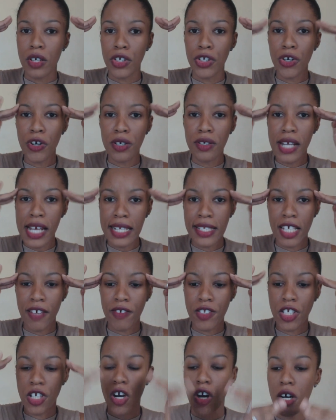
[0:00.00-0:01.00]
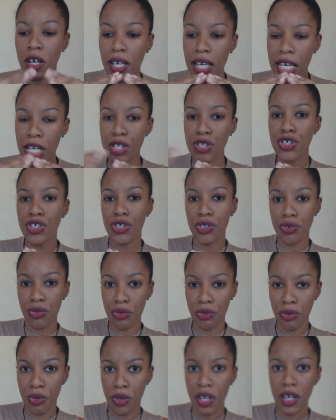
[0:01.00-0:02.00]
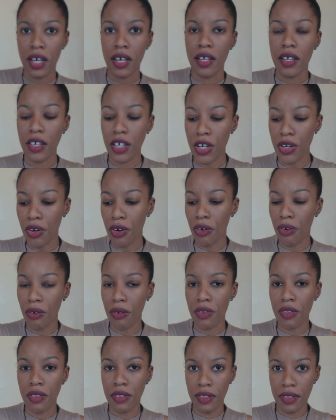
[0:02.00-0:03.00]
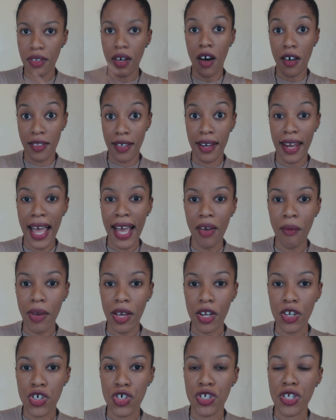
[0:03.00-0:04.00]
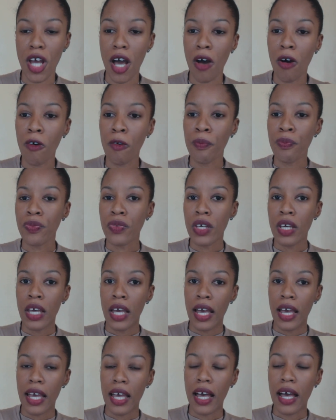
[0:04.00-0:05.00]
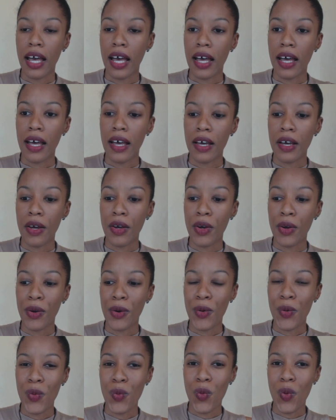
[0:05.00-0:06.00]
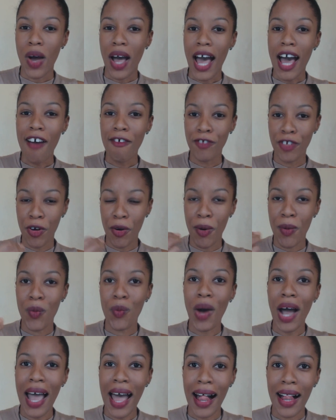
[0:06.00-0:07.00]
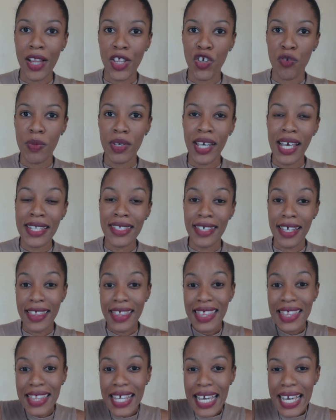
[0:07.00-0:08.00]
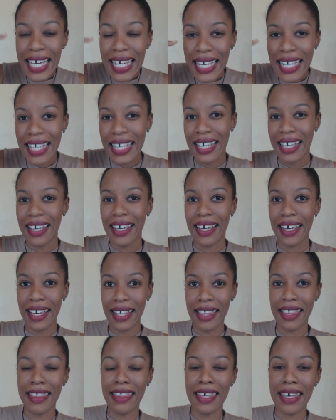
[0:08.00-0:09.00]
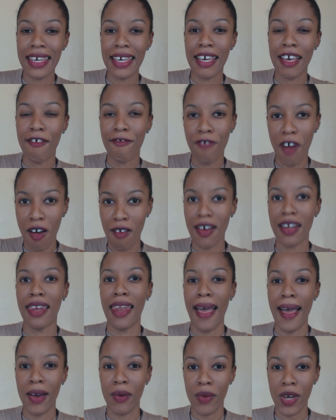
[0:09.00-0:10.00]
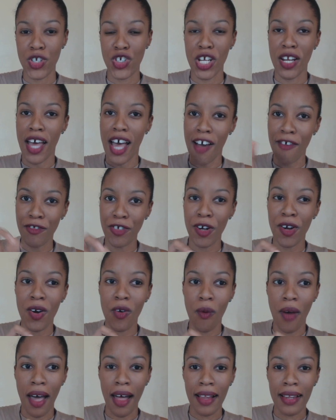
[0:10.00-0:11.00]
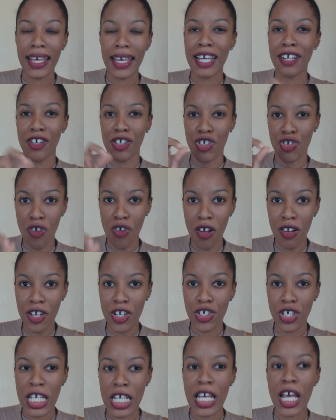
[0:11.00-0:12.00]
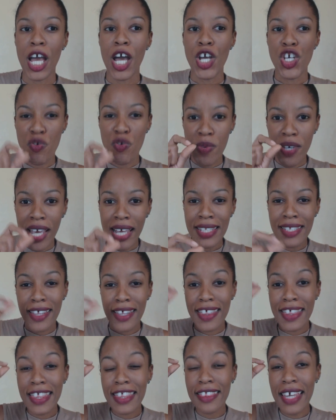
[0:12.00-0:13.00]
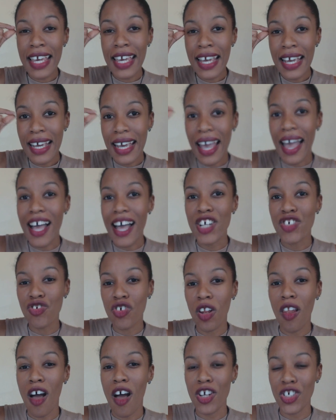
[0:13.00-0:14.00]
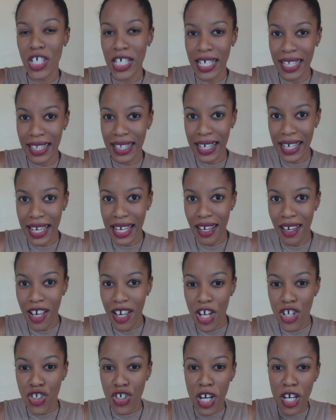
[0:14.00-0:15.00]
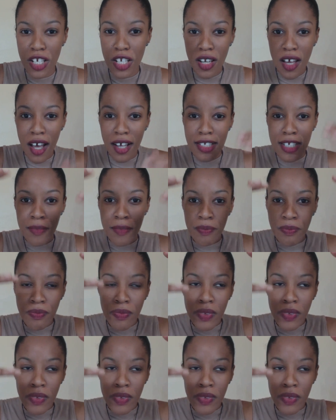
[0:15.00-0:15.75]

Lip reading: native tongue into the other language. Now after a while you begin to think in the foreign language, and after a while in astrology you begin to think astrologically. So you're not